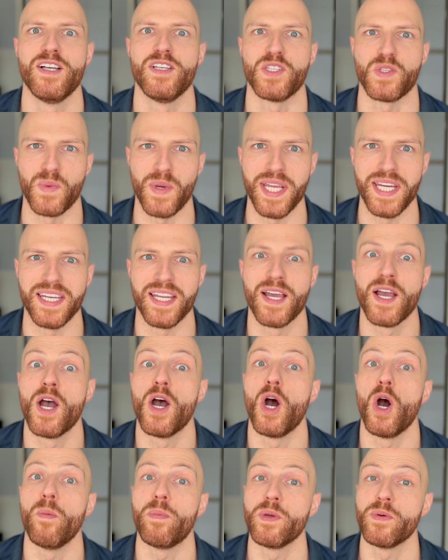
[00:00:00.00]
Sweet.
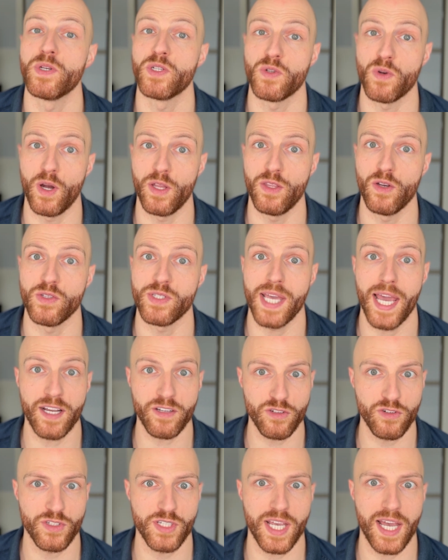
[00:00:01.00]
Hope you enjoyed those
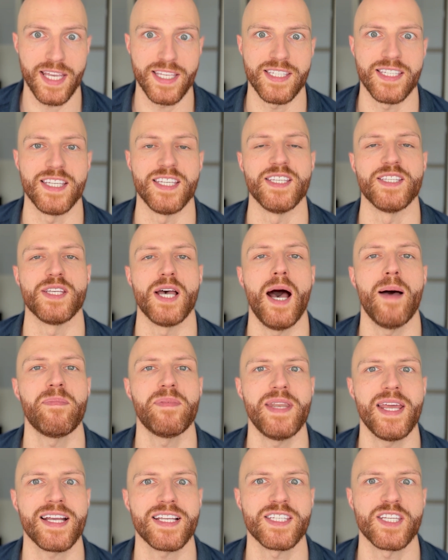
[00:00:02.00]
exercises.
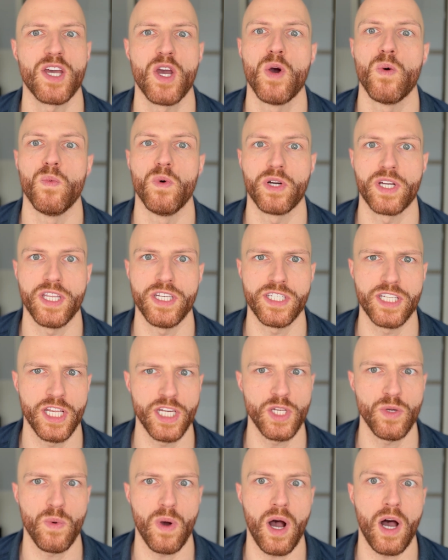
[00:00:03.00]
Up next, we'll
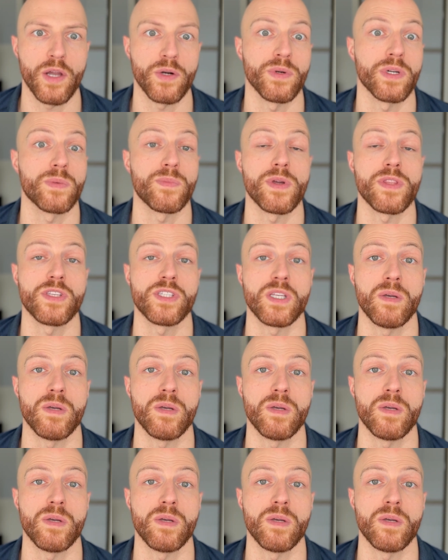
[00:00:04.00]
continue onward with